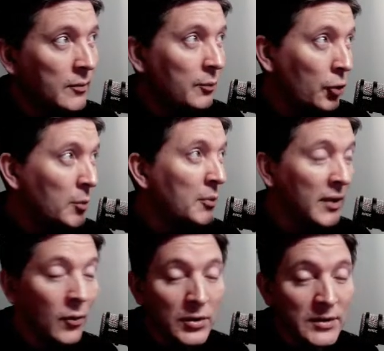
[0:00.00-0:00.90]
probably
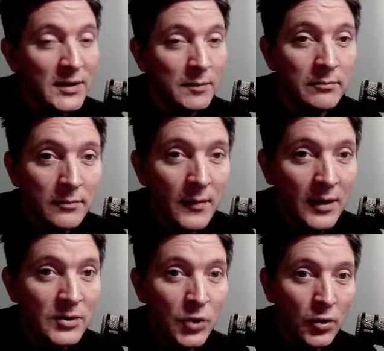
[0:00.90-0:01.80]
the worst team
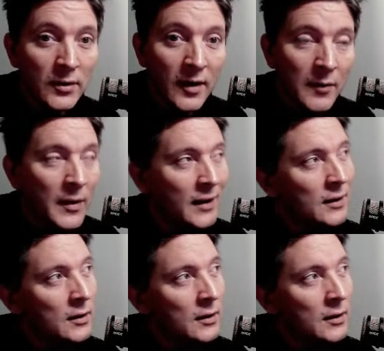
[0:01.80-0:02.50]
in Scotland at the minute.